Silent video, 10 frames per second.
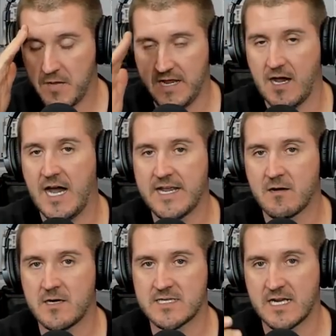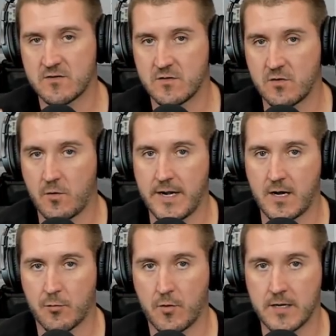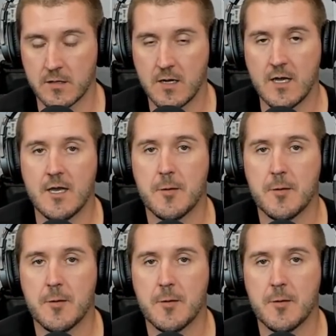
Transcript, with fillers: make eye contact with the crane operator,